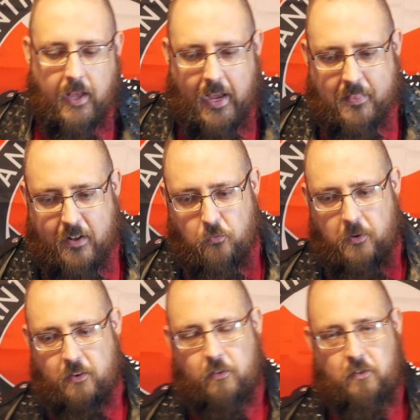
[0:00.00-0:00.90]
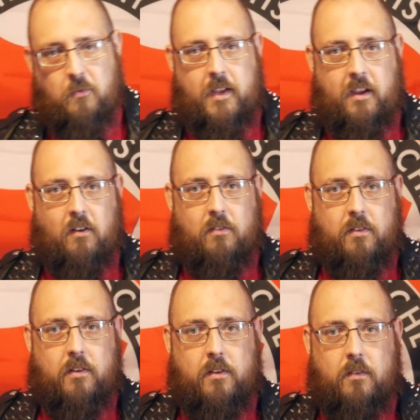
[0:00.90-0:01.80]
And that's what they're doing here.
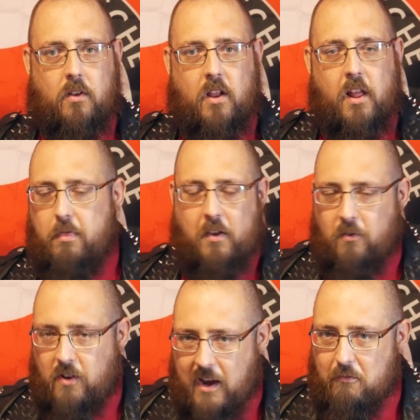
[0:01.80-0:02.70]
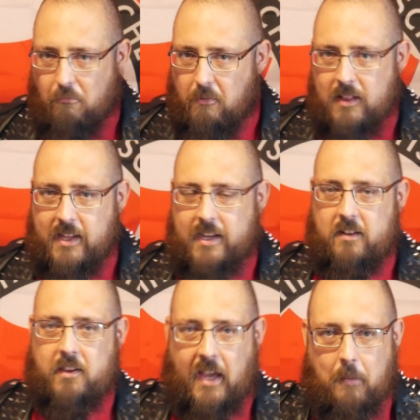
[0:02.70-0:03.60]
They're not really
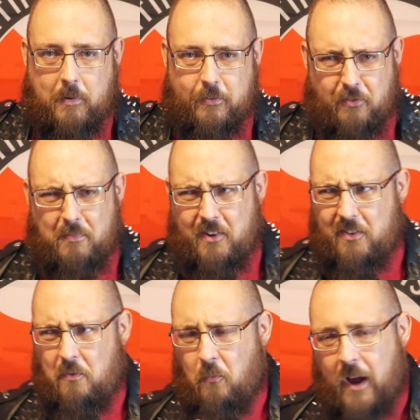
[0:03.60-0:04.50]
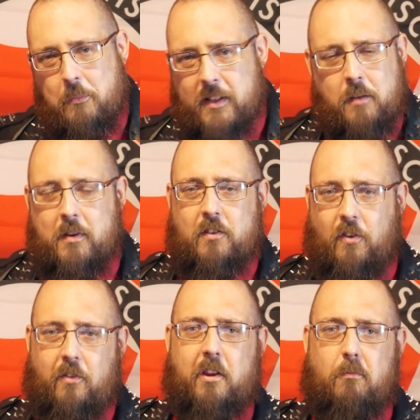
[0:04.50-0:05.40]
against capitalism, because then why would they be
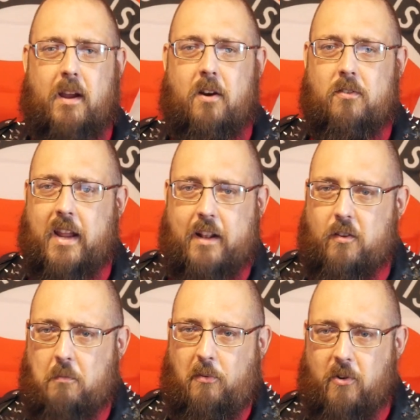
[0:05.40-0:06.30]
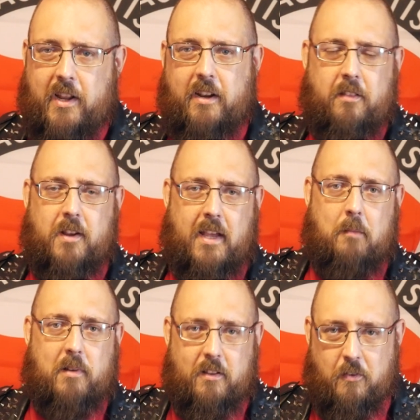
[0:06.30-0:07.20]
turning around and supporting another
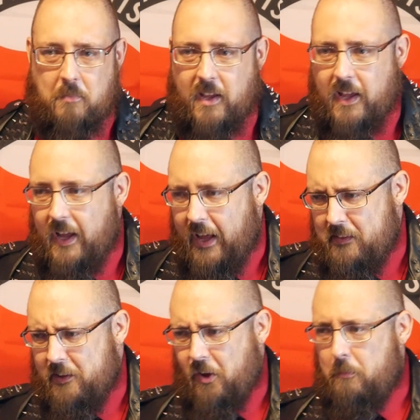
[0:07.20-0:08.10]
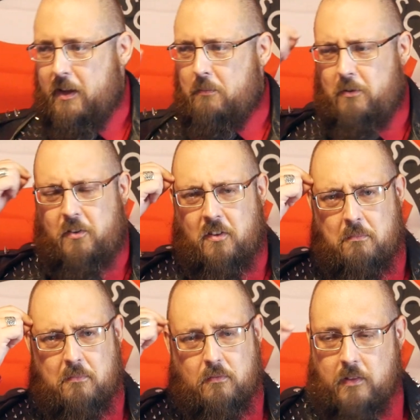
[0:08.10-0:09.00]
capitalism and then coming up with
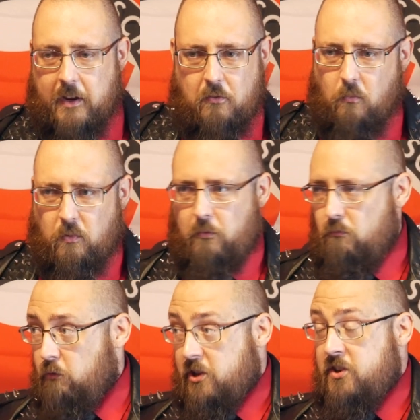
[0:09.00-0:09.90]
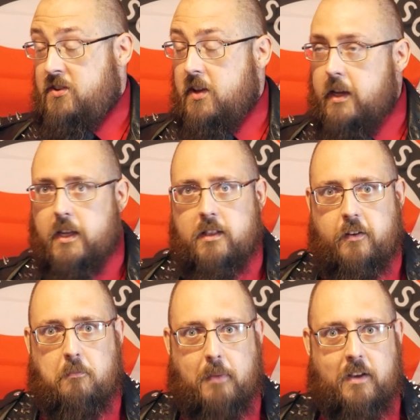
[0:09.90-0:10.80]
some like
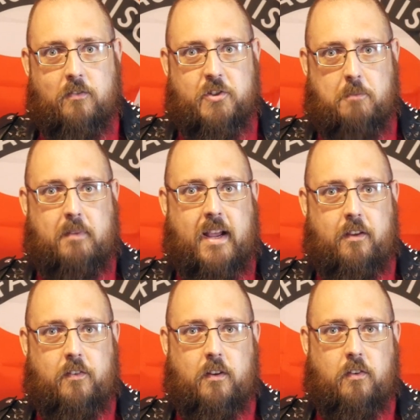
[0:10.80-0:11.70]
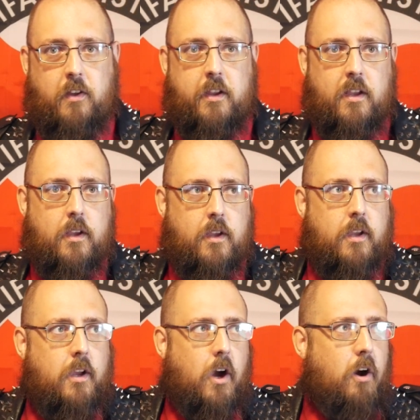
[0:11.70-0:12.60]
ridiculous mental gymnastics like,
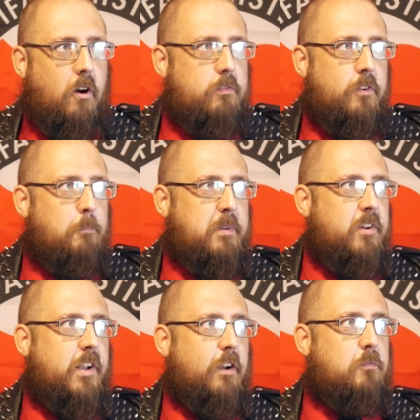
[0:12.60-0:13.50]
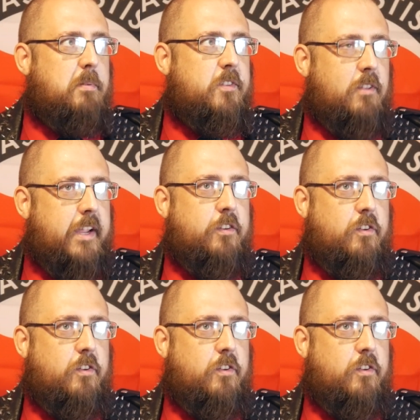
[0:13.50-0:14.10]
oh, they're billionaires, but they're like